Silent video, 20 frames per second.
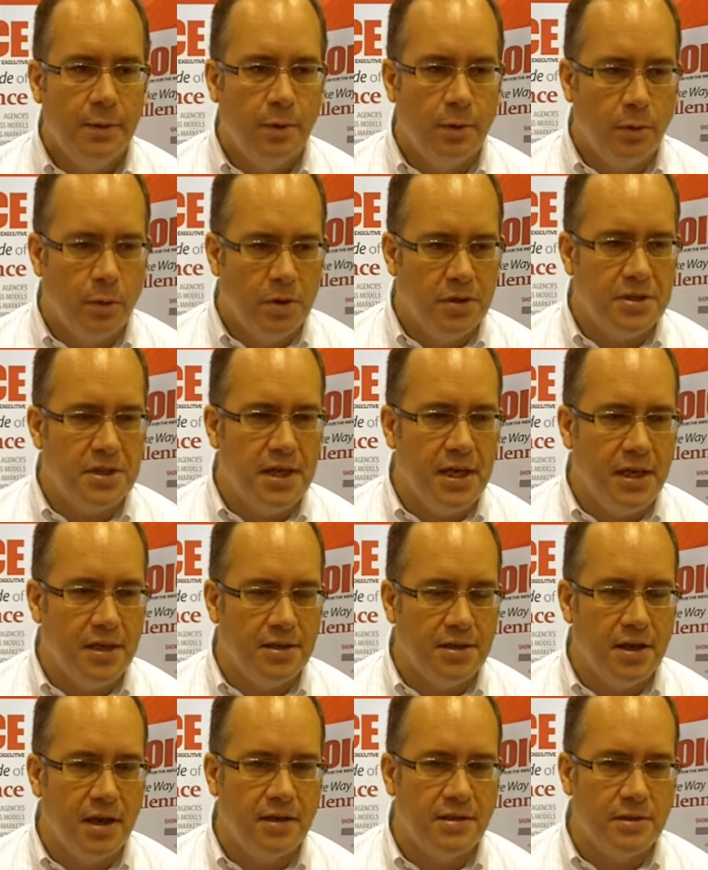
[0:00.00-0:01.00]
What we're seeing
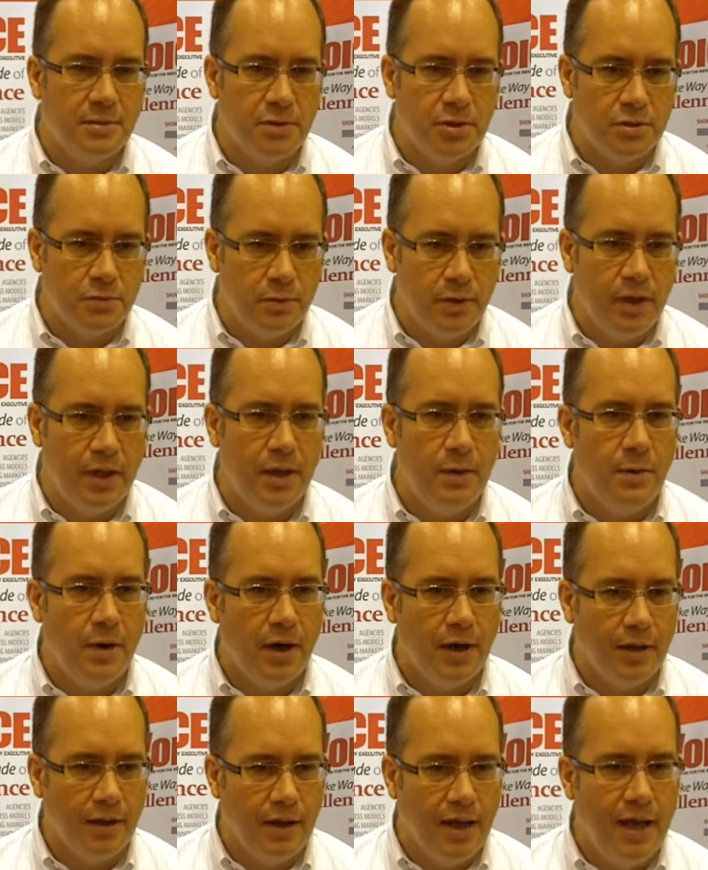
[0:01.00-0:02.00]
is customers really
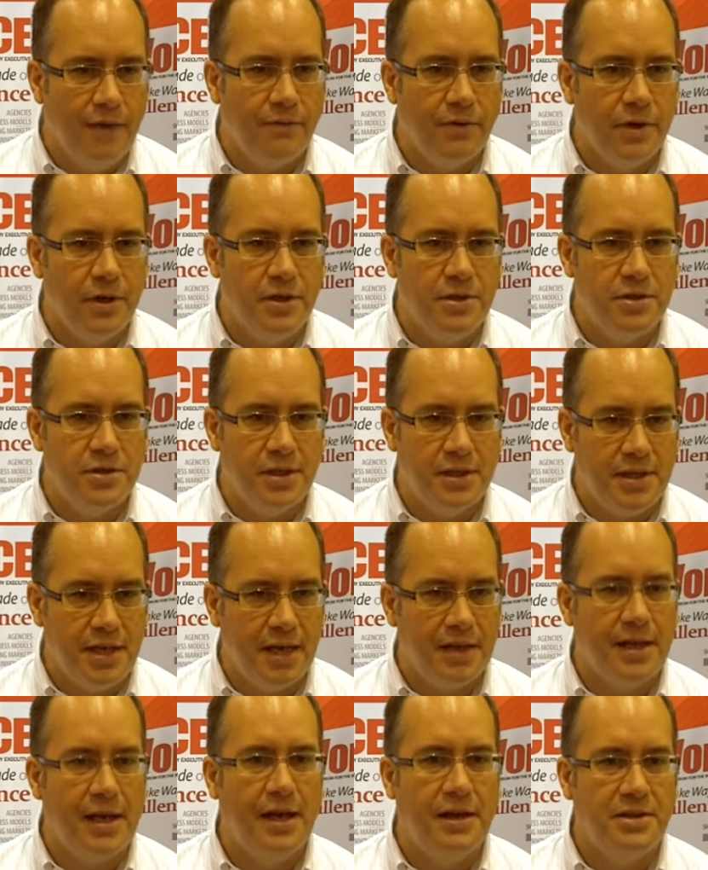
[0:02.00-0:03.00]
want to leverage the
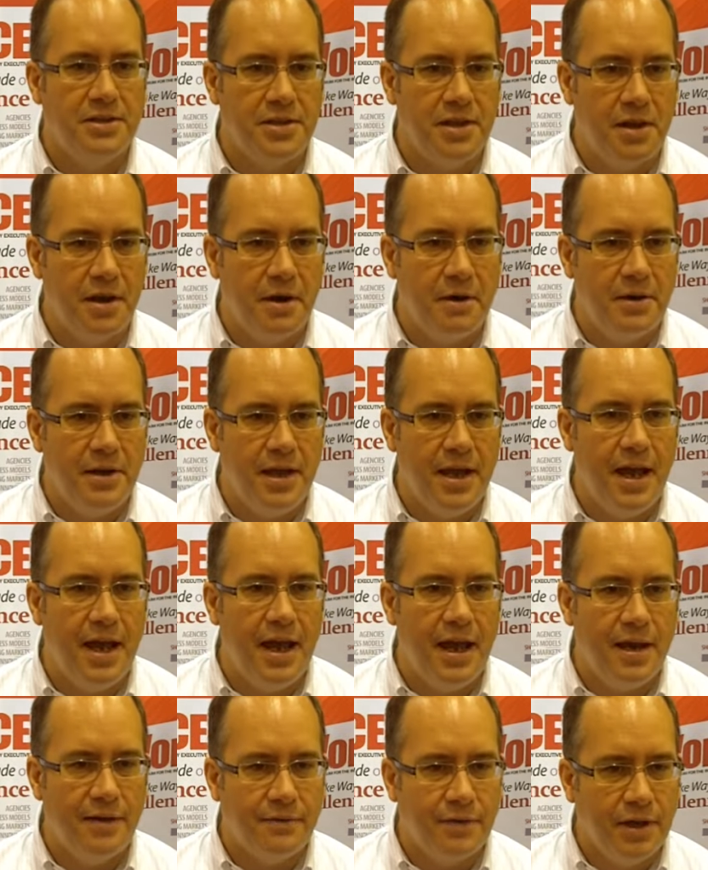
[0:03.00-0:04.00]
technology they already
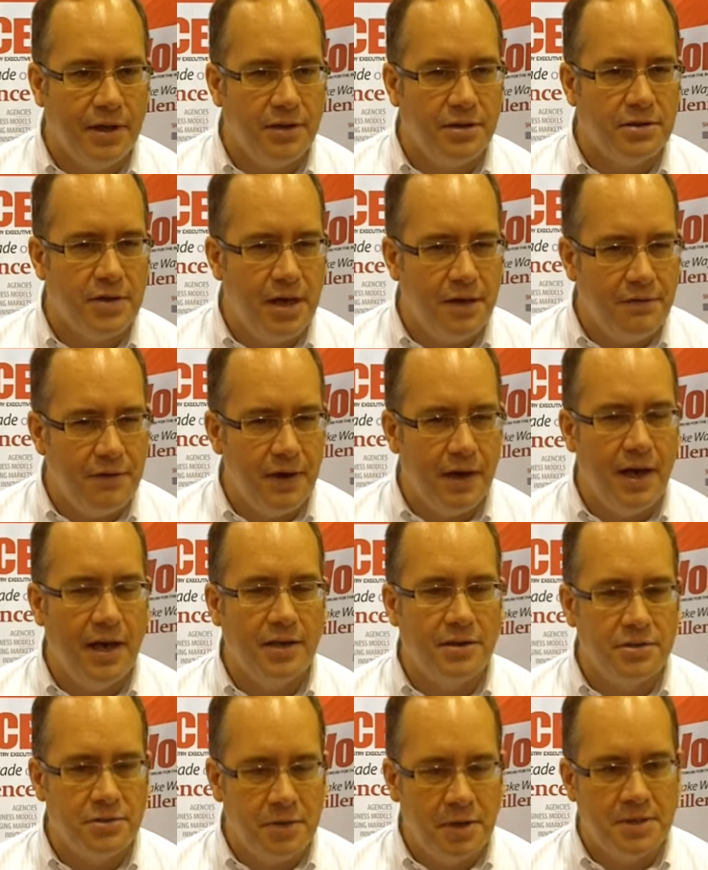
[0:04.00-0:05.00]
have, right? They're trying to figure
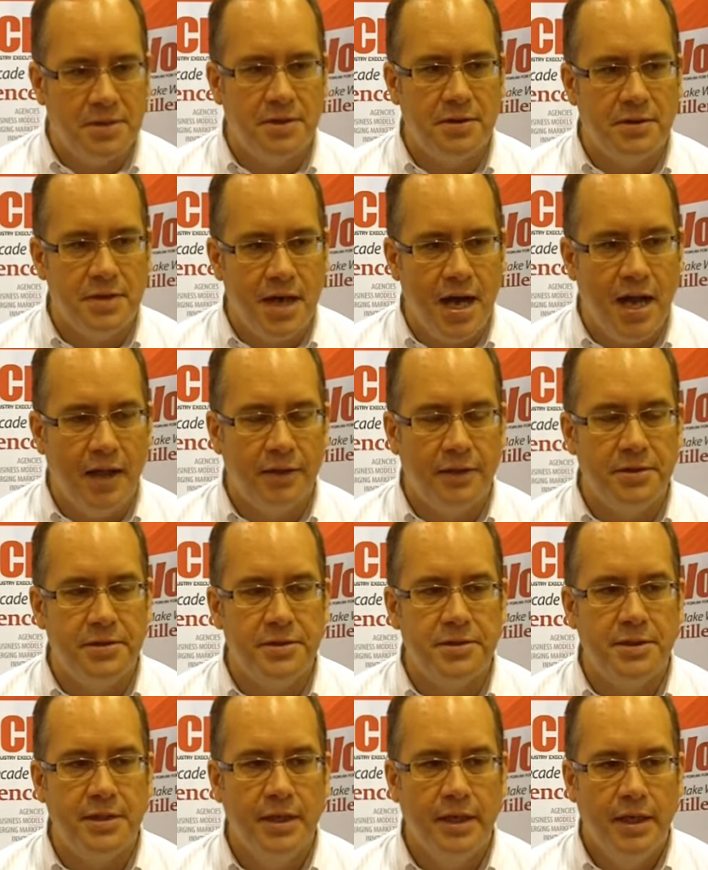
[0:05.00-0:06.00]
out how to stretch their
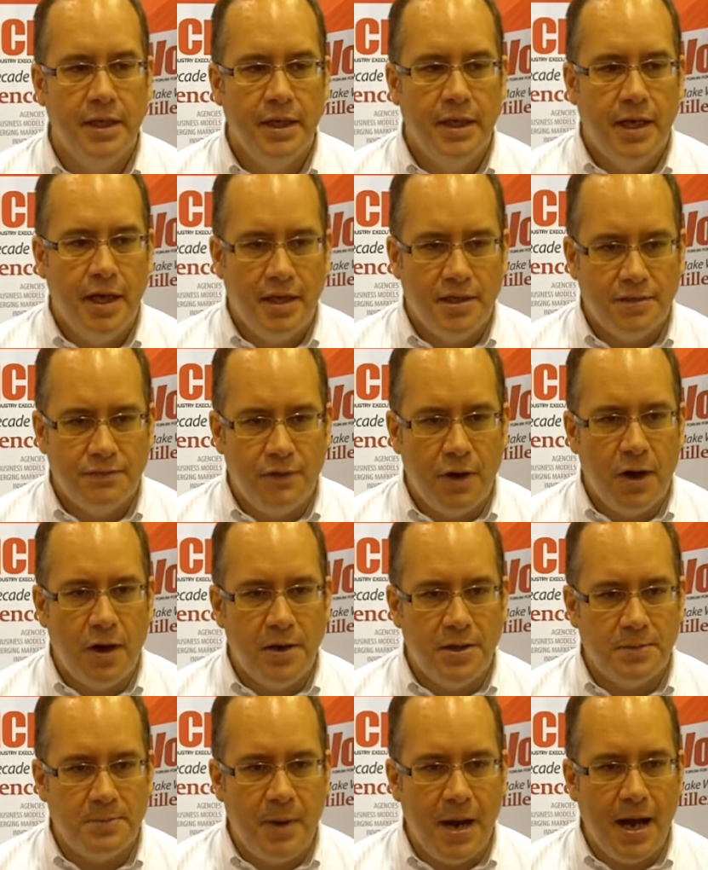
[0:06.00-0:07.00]
dollars as
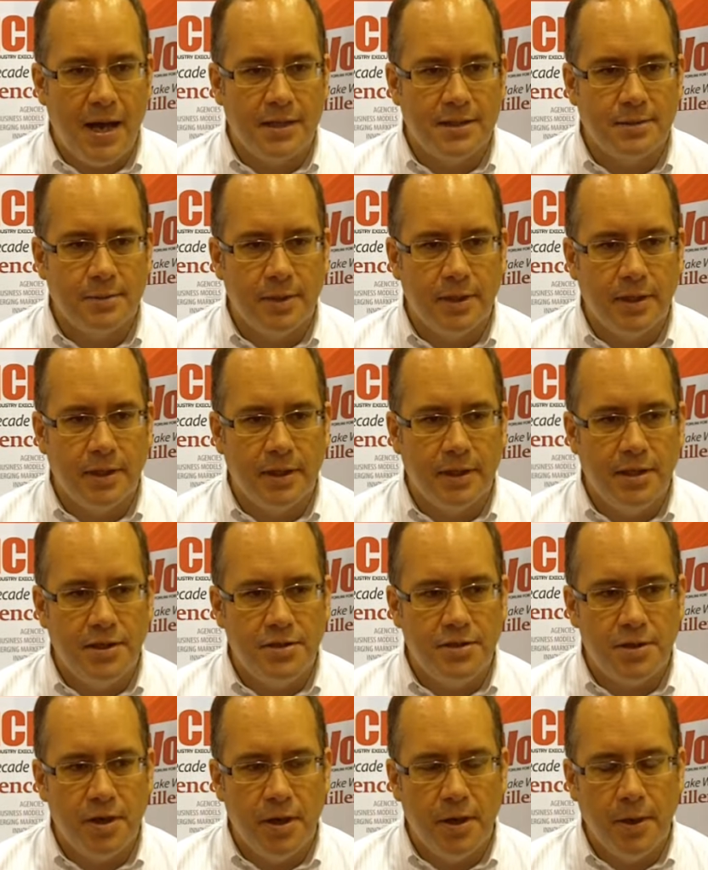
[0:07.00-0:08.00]
far as possible.
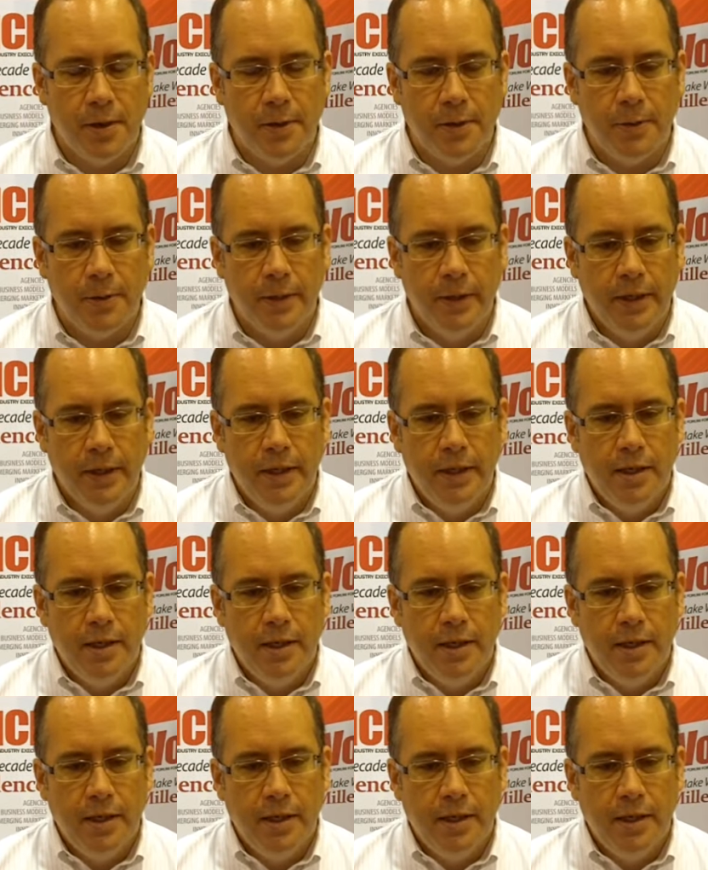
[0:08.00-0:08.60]
And so